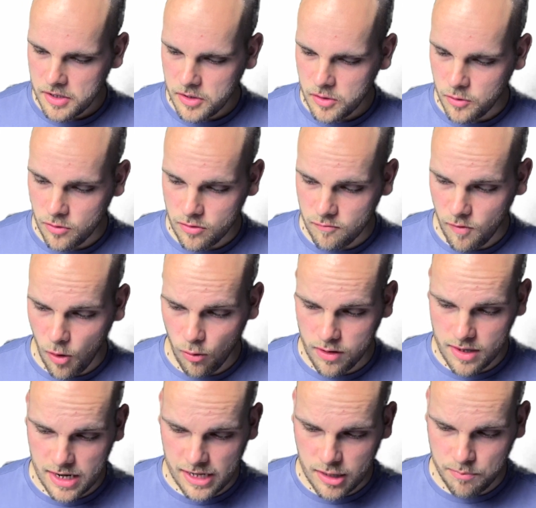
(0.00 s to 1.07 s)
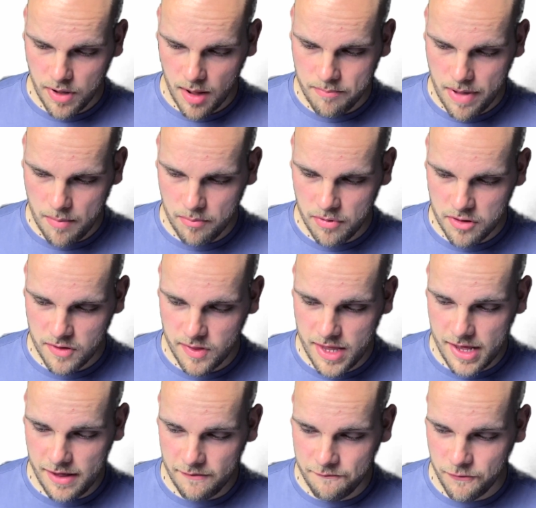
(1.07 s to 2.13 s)
whose role is elected by members and
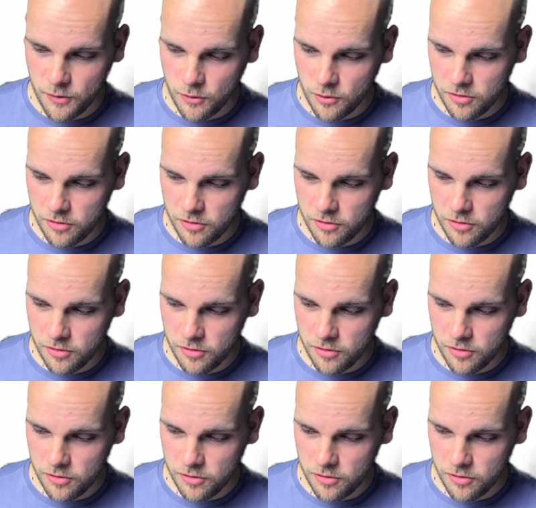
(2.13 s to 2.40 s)
therefore